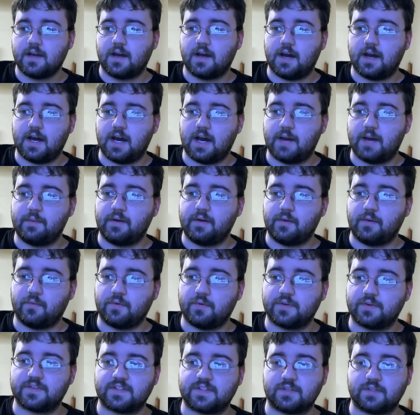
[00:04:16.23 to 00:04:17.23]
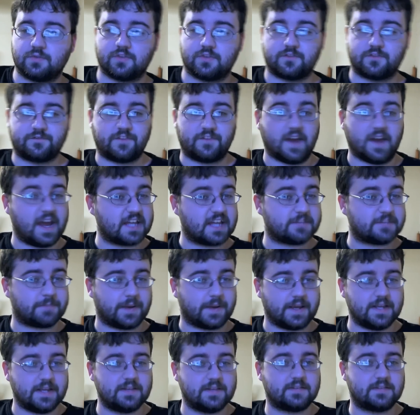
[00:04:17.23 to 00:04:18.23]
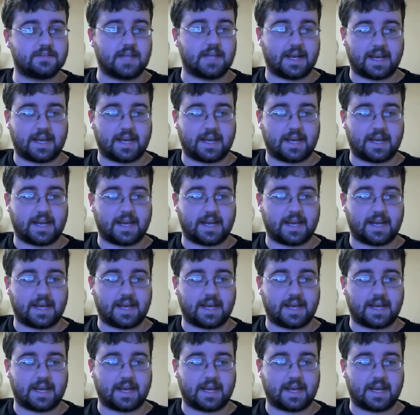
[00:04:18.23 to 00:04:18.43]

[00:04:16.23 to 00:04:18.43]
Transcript: It was fast paced.